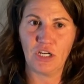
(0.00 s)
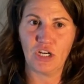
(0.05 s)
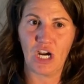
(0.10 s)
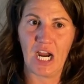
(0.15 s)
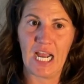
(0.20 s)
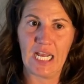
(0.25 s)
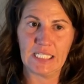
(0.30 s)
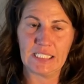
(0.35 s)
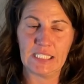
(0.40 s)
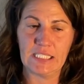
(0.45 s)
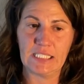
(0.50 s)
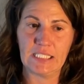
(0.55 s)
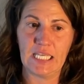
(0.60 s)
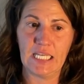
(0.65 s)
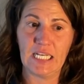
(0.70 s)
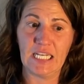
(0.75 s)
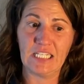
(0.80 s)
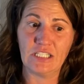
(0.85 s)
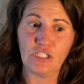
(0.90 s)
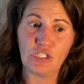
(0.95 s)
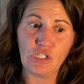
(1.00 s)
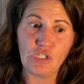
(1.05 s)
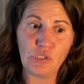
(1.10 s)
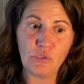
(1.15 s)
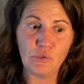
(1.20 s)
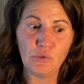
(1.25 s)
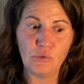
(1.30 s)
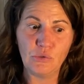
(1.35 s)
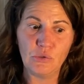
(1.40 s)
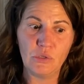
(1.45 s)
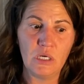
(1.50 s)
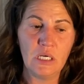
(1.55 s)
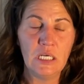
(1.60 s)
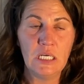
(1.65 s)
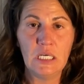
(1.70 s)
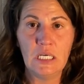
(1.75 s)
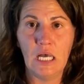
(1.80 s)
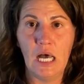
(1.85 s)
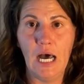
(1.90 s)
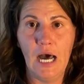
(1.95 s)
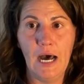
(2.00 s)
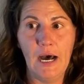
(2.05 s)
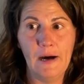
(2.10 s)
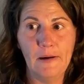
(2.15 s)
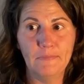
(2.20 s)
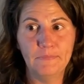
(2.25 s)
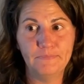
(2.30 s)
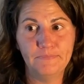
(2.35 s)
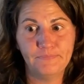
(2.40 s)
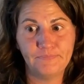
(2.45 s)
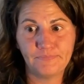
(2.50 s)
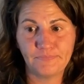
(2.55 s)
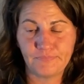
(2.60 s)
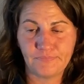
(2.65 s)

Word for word: grass is getting too um,